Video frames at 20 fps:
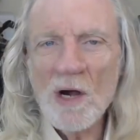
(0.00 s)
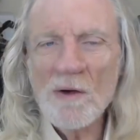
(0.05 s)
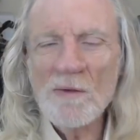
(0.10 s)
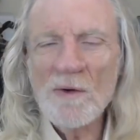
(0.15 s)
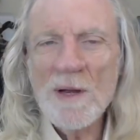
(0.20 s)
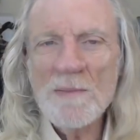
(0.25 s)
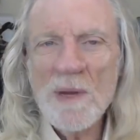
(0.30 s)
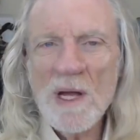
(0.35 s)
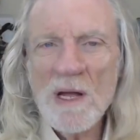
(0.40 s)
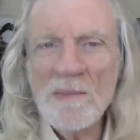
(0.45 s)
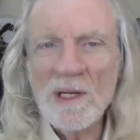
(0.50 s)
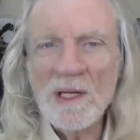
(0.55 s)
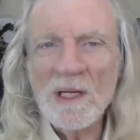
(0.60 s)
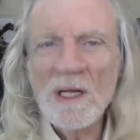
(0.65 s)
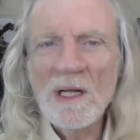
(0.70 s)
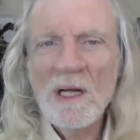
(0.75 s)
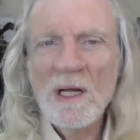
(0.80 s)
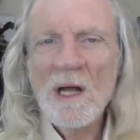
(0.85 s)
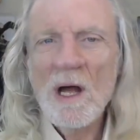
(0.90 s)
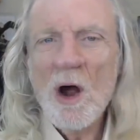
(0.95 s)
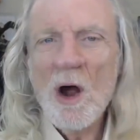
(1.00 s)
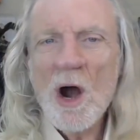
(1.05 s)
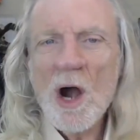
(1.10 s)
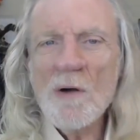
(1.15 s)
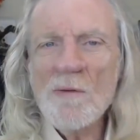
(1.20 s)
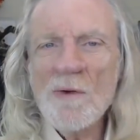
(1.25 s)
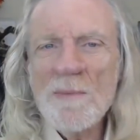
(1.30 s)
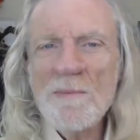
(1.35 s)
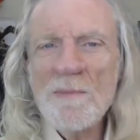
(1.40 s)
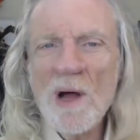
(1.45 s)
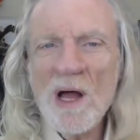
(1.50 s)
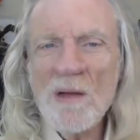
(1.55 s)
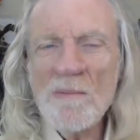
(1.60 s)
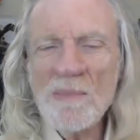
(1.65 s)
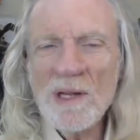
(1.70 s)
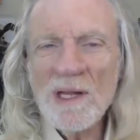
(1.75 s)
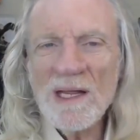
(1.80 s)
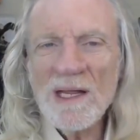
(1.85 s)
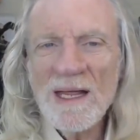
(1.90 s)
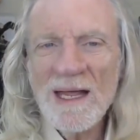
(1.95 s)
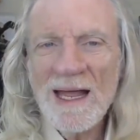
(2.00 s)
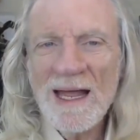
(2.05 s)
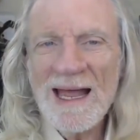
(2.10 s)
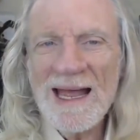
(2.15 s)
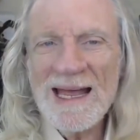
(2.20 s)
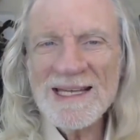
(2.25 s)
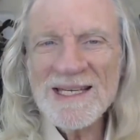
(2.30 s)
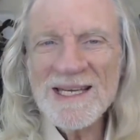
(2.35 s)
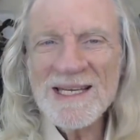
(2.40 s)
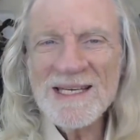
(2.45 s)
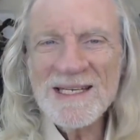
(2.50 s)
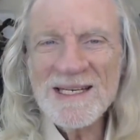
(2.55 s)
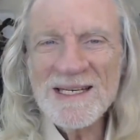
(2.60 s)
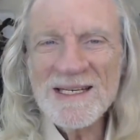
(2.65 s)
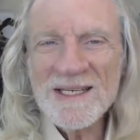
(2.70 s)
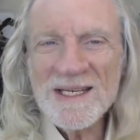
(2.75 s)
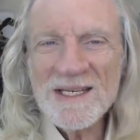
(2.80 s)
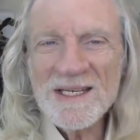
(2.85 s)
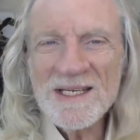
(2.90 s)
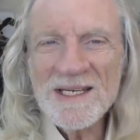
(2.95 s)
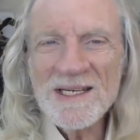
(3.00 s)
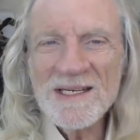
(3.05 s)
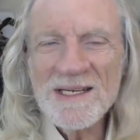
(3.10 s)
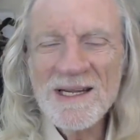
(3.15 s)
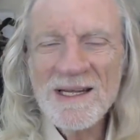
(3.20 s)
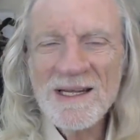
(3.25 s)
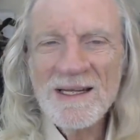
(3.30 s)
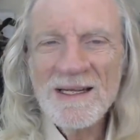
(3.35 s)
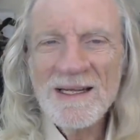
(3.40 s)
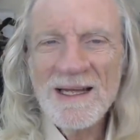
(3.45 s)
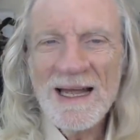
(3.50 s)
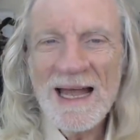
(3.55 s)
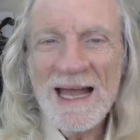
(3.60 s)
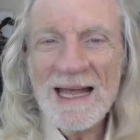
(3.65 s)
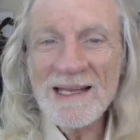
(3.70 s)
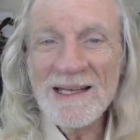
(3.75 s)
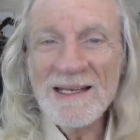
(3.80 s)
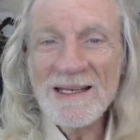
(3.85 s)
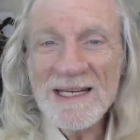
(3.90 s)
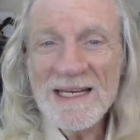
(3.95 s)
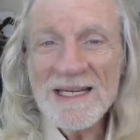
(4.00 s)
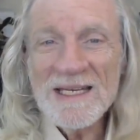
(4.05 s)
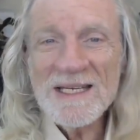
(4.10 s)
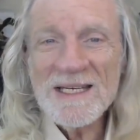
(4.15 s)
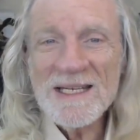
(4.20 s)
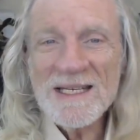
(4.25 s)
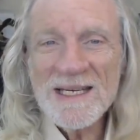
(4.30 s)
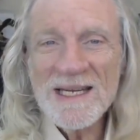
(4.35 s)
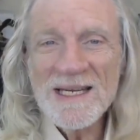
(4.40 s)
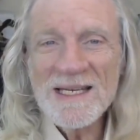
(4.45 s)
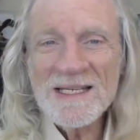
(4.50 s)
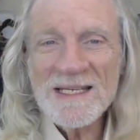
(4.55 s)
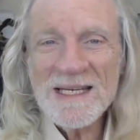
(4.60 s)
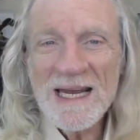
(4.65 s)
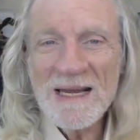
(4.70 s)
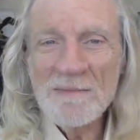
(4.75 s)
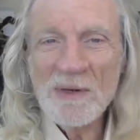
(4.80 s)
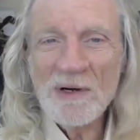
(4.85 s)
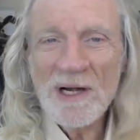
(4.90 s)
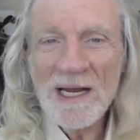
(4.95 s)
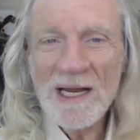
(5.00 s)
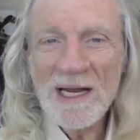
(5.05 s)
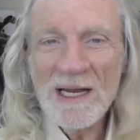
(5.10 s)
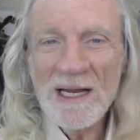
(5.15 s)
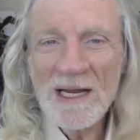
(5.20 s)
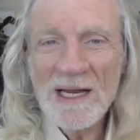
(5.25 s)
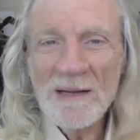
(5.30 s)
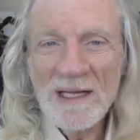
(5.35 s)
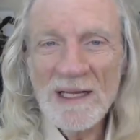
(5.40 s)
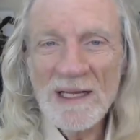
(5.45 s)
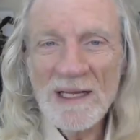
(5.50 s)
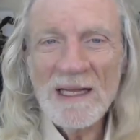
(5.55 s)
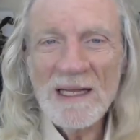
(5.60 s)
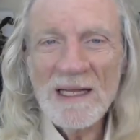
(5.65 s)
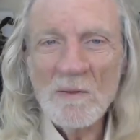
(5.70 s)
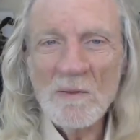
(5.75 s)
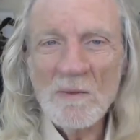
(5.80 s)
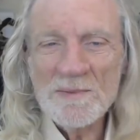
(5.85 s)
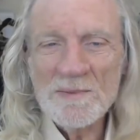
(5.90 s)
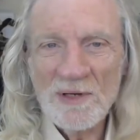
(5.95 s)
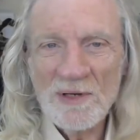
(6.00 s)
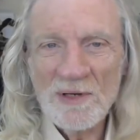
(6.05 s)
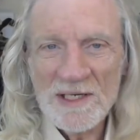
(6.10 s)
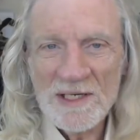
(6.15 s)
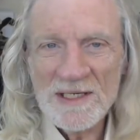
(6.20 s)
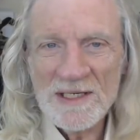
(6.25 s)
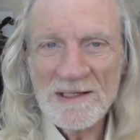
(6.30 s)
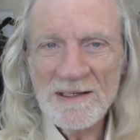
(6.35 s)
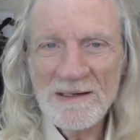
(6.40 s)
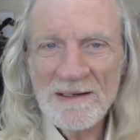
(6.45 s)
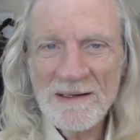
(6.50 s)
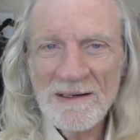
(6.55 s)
our republic. Our republic hasn't existed at least since Abraham Lincoln was president.